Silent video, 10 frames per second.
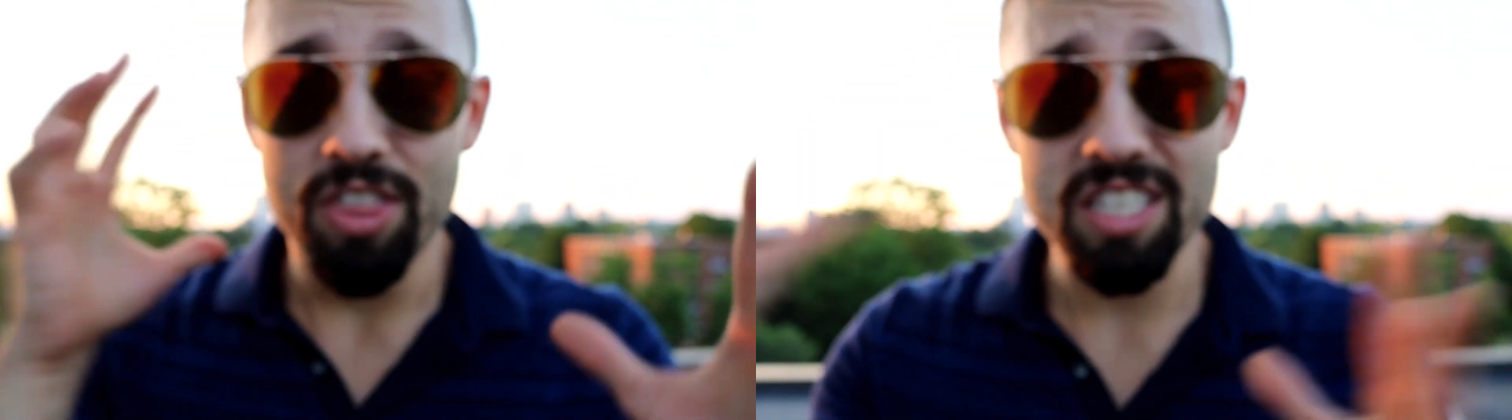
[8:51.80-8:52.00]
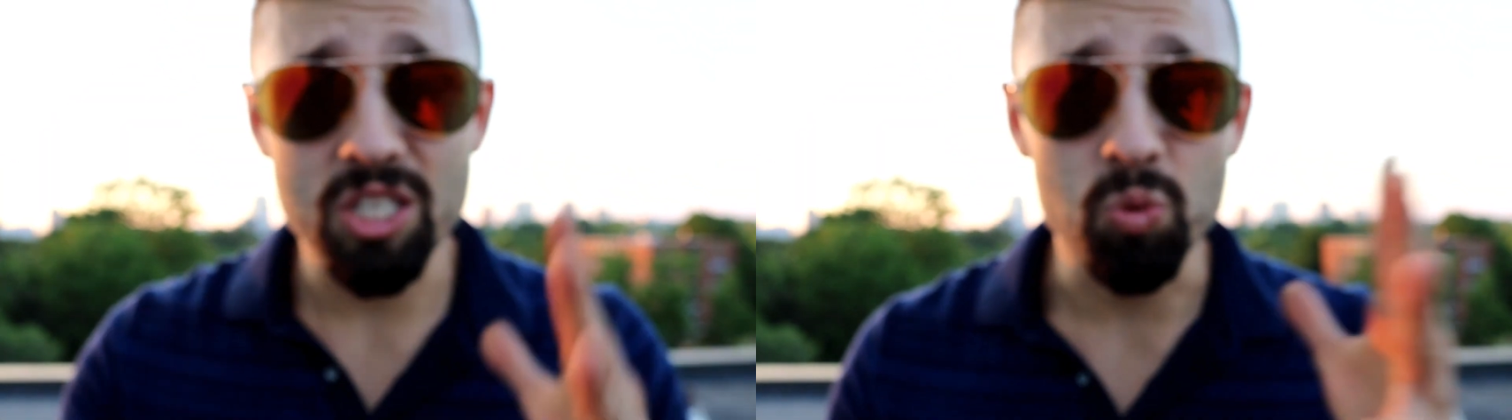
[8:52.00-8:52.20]

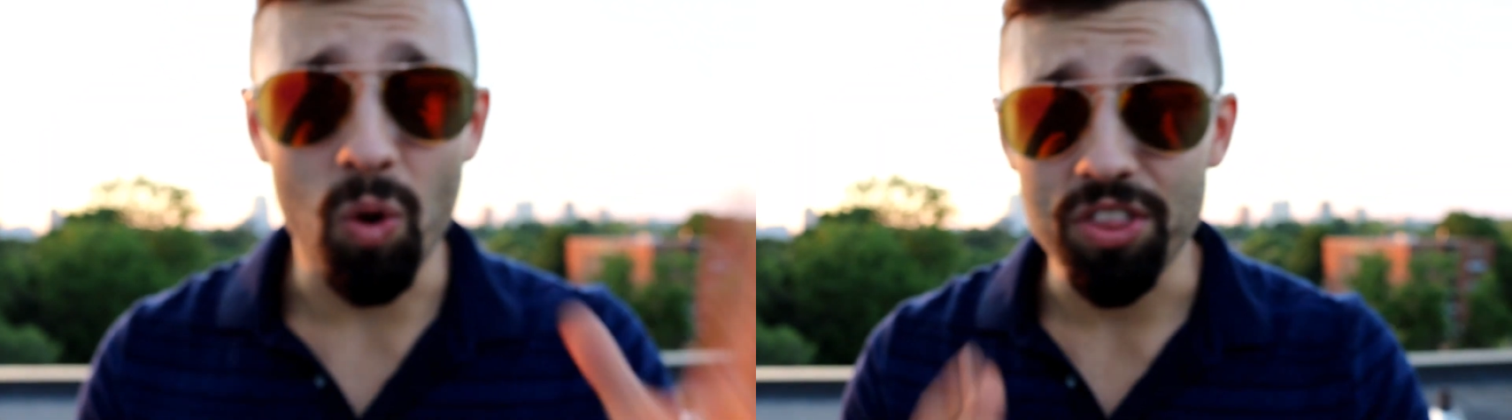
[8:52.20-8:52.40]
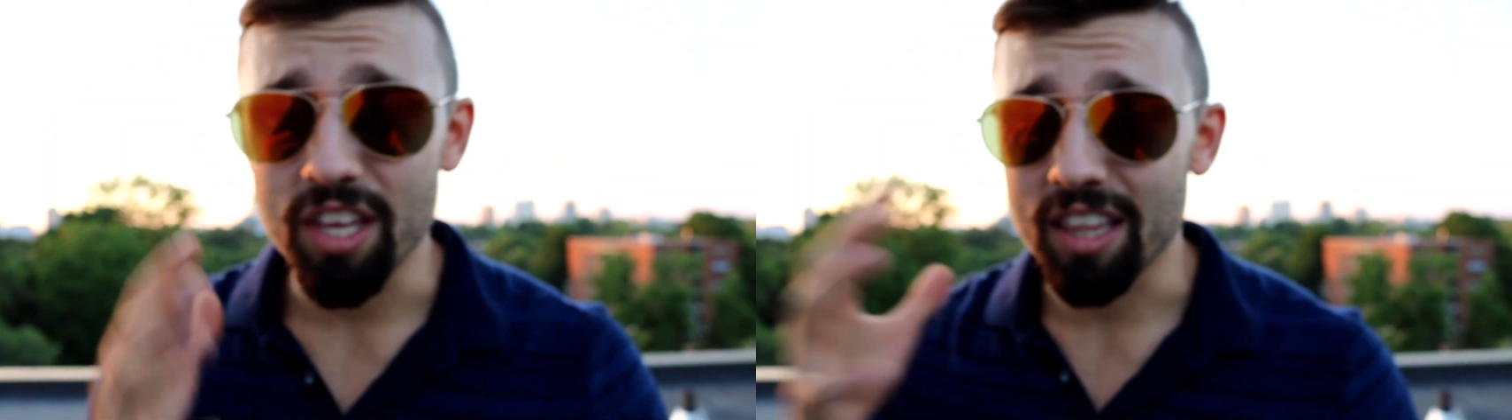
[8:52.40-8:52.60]
This is
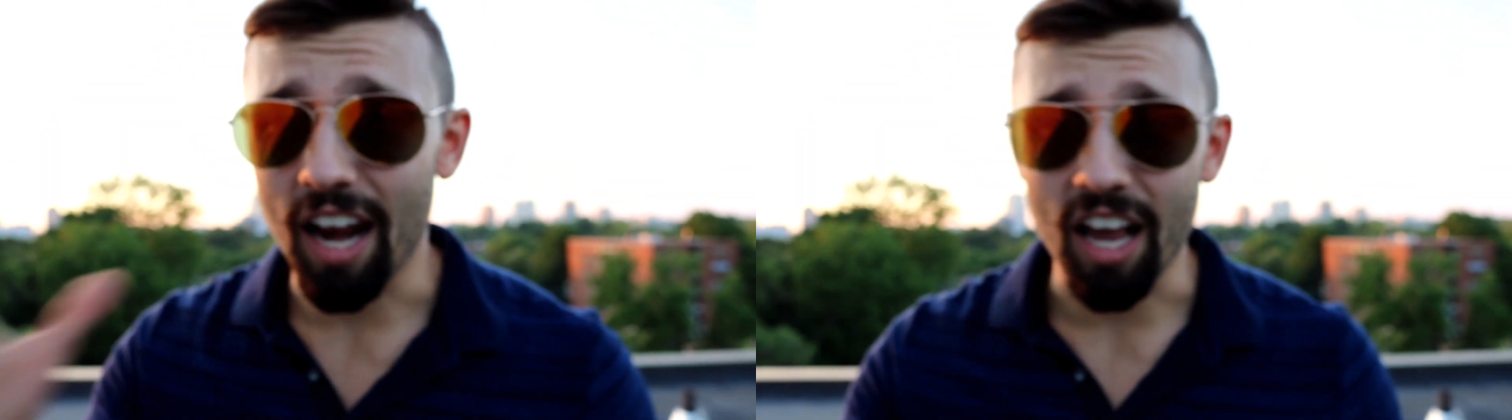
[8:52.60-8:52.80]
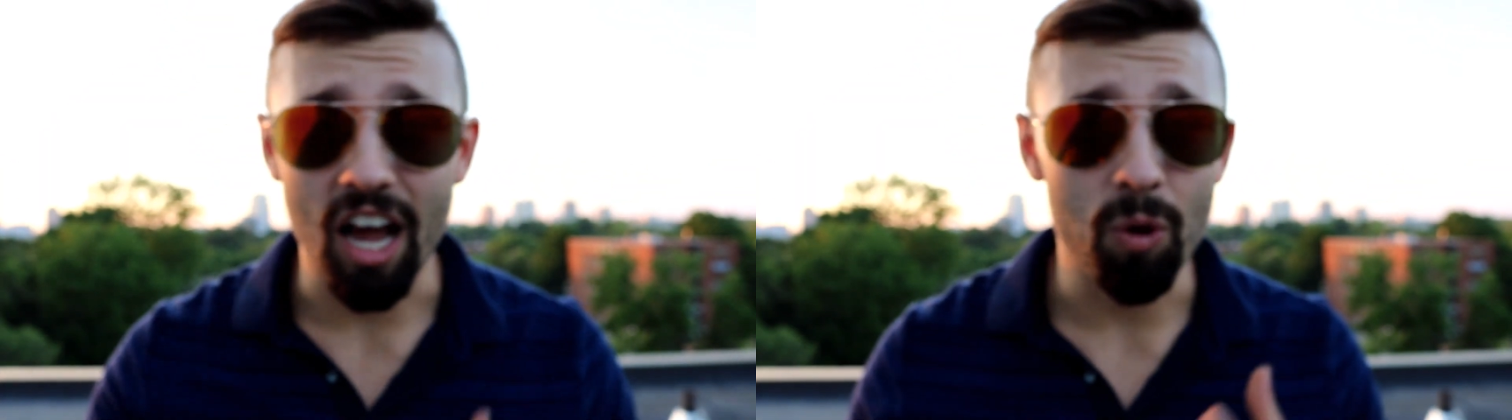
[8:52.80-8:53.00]
one thing
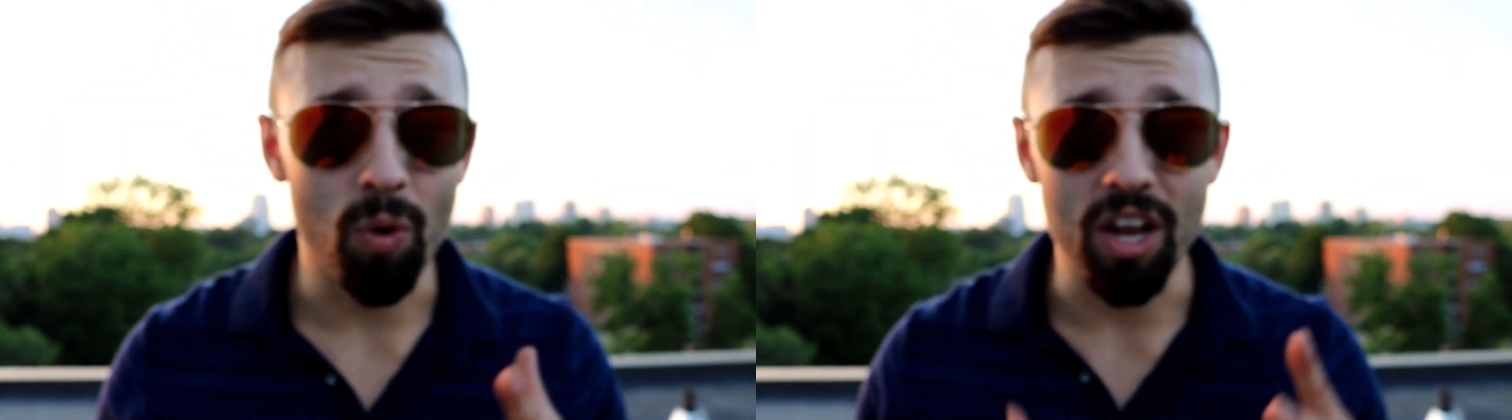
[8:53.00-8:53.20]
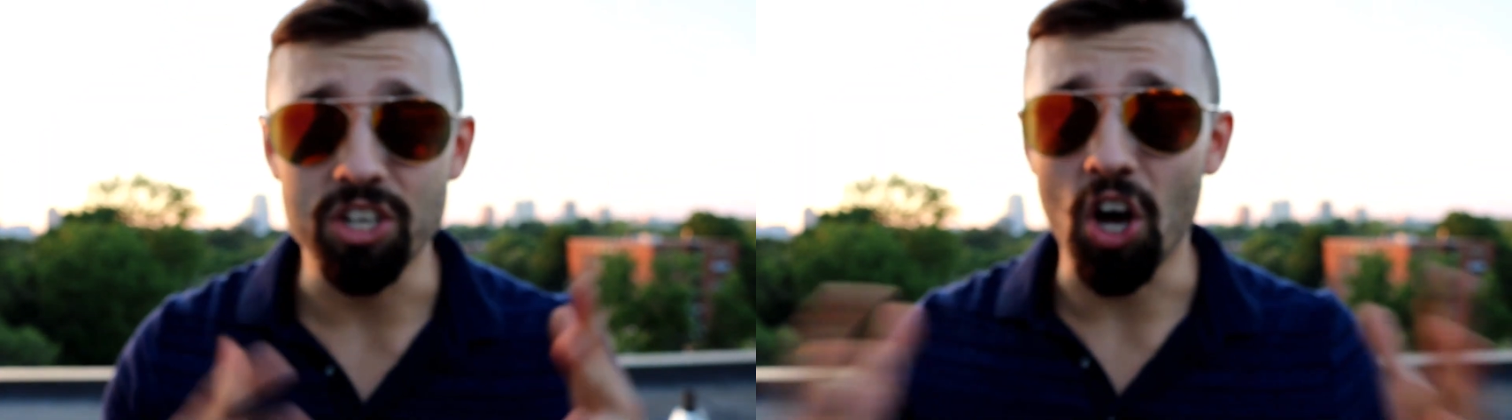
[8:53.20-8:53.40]
that I kind of
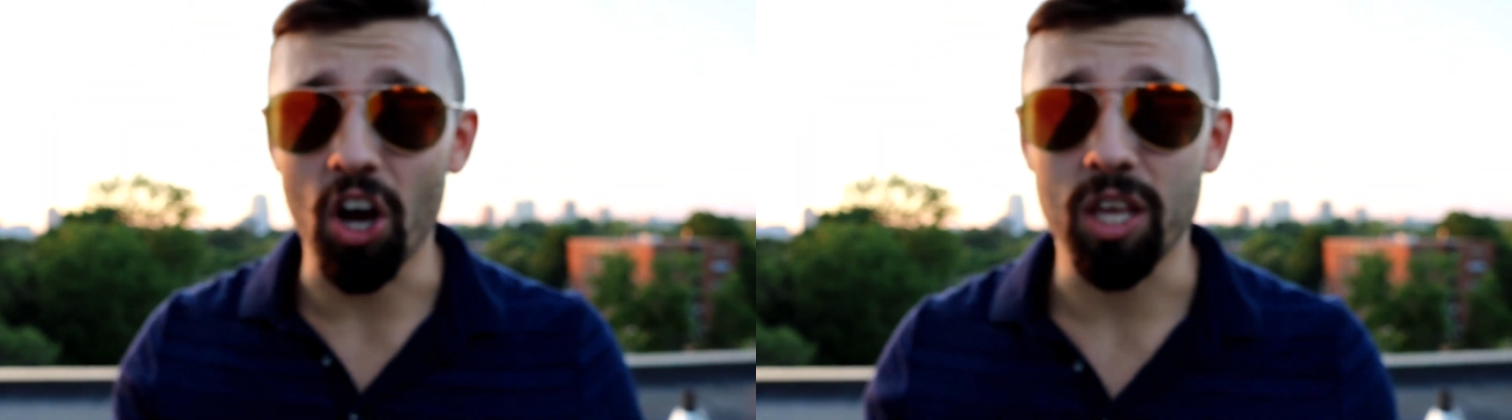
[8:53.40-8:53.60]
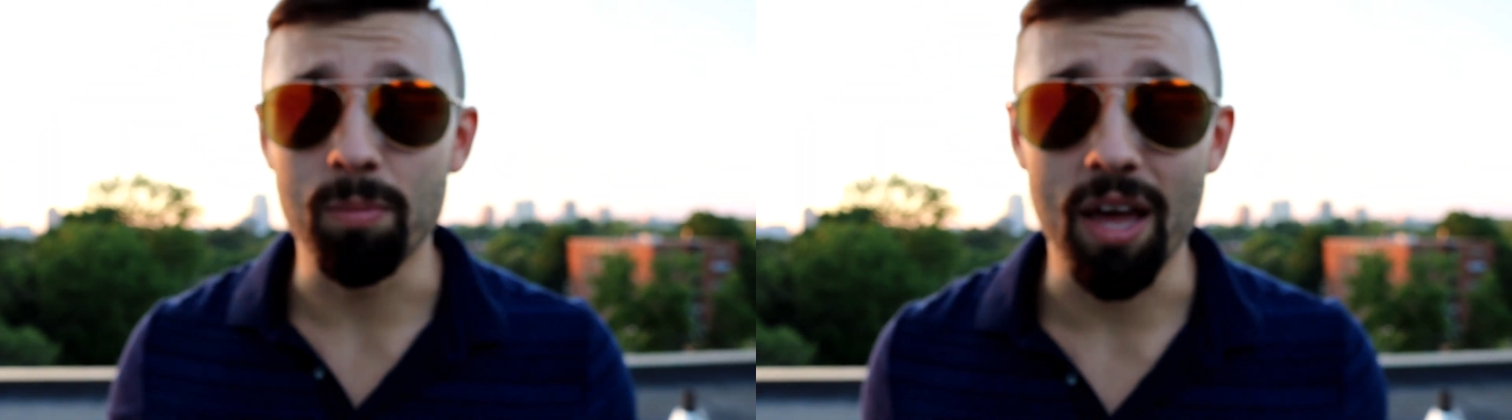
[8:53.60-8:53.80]
want to
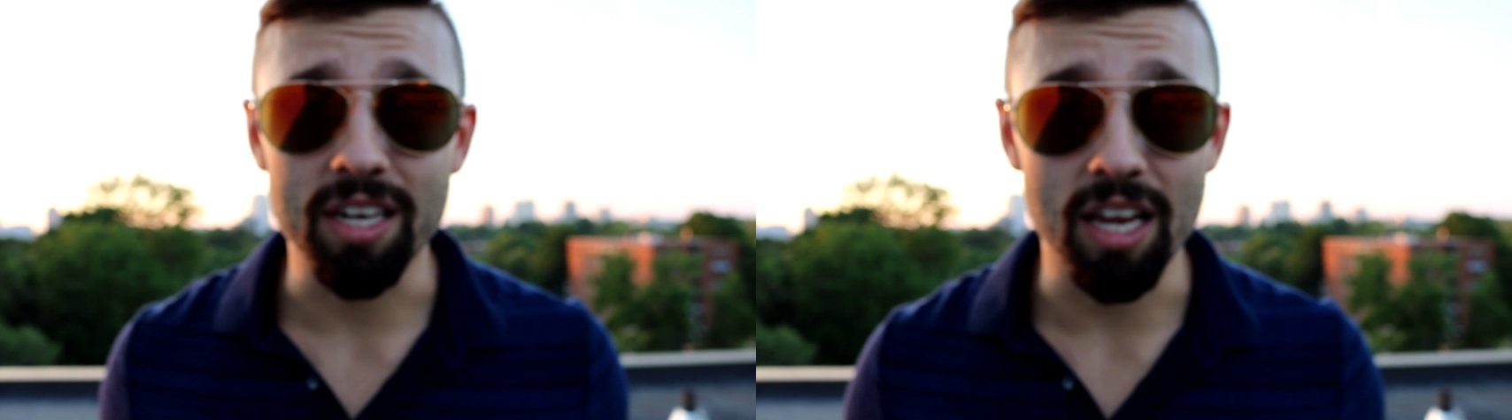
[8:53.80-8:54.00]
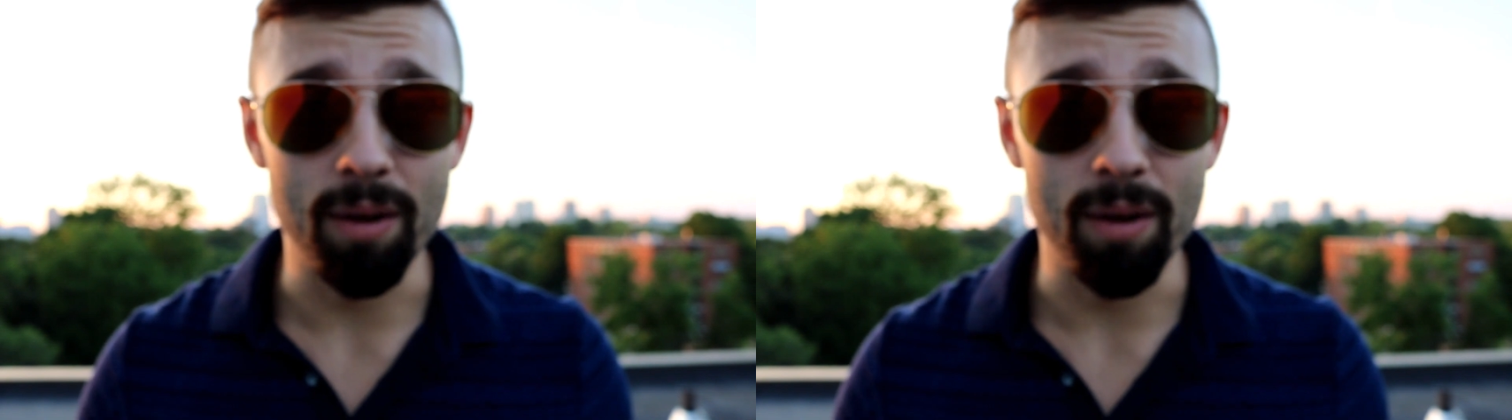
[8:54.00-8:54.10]
document,